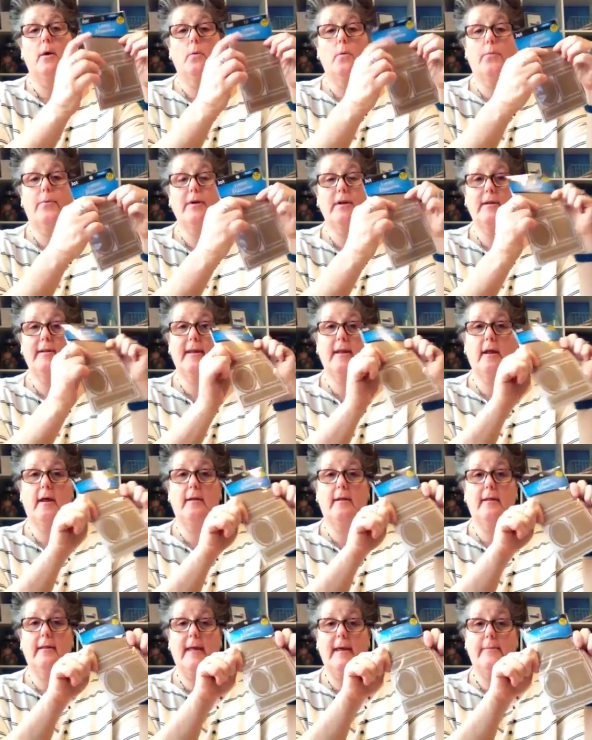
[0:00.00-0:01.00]
We'll put
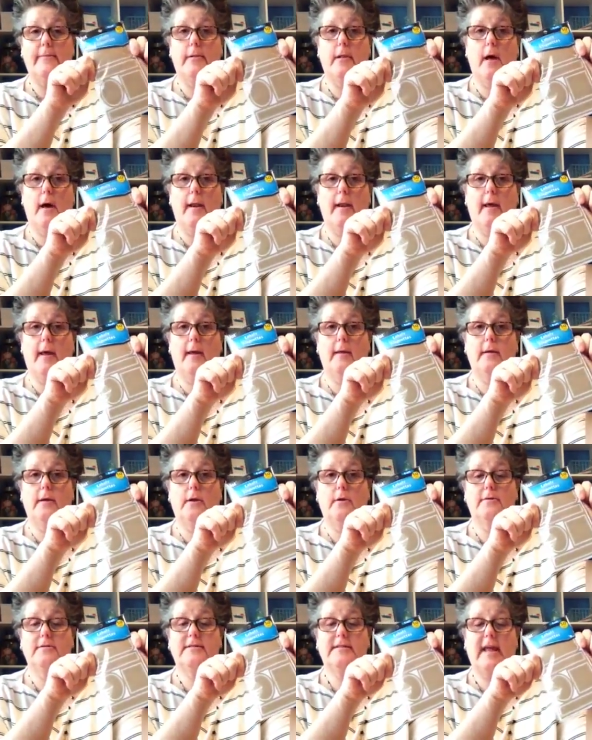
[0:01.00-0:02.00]
a label on it, you
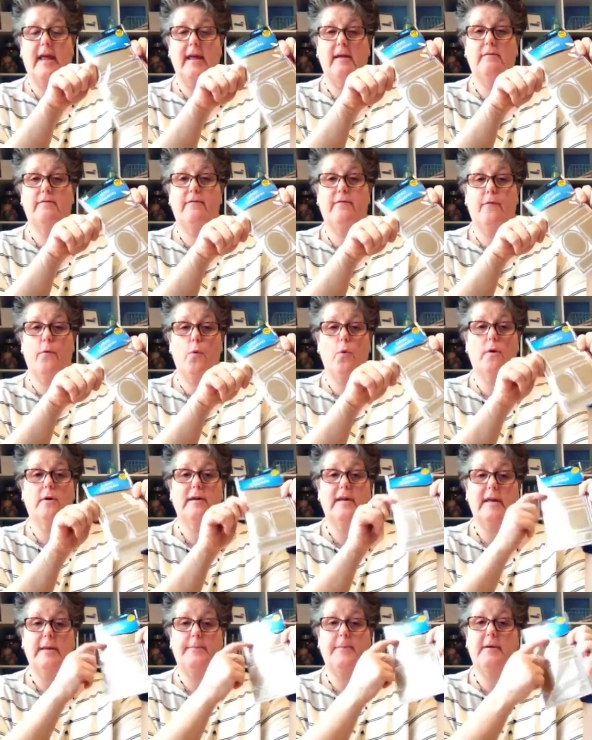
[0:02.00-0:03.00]
know, save for
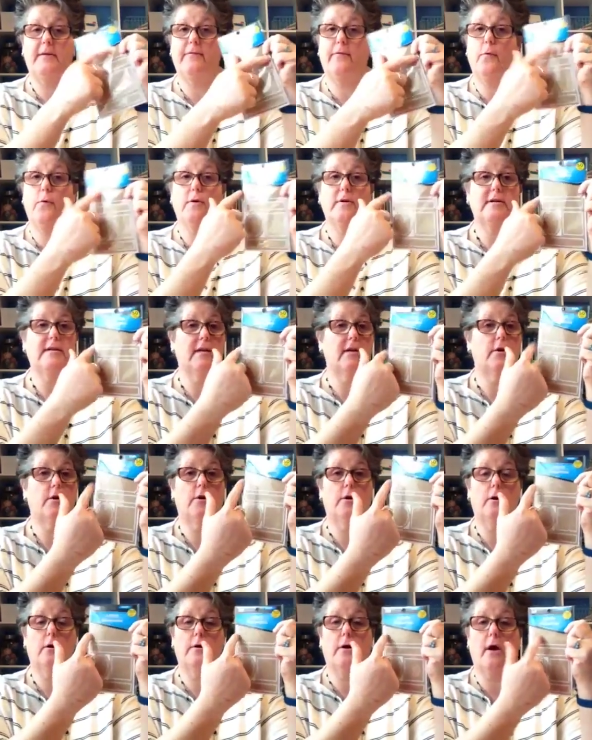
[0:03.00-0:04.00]
keeping for
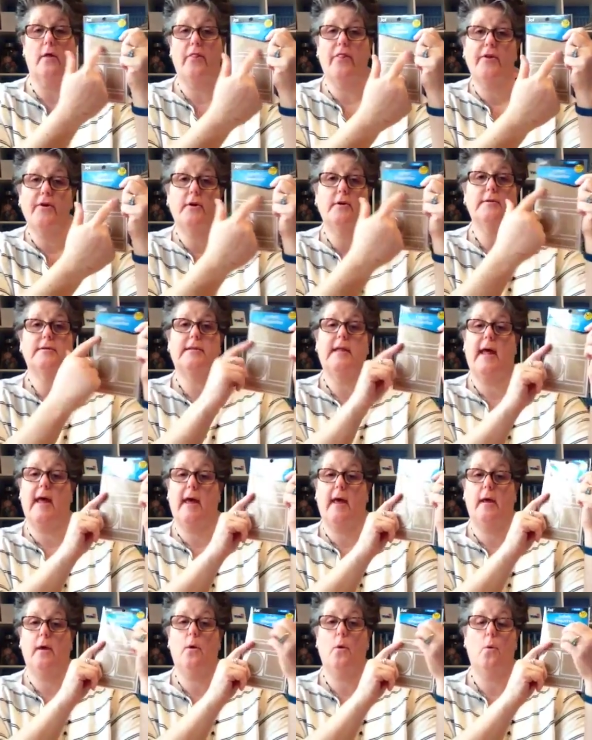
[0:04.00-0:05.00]
dinner on
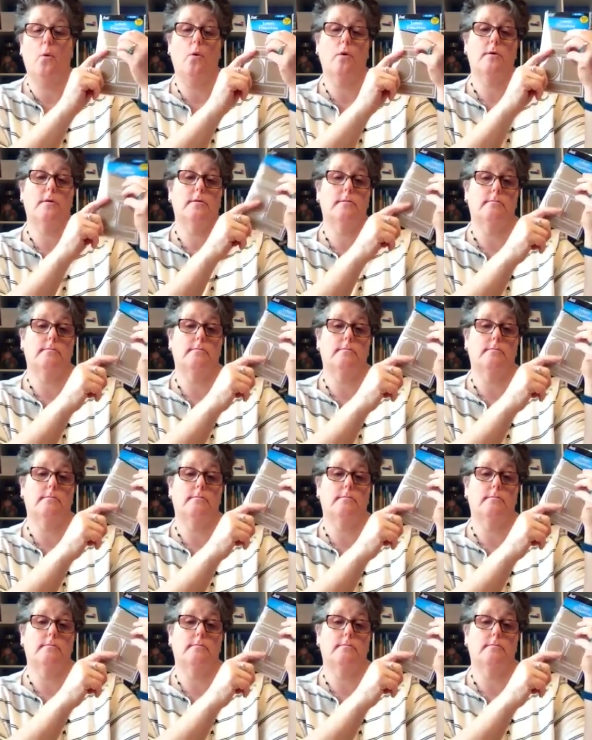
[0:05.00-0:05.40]
Thursday, or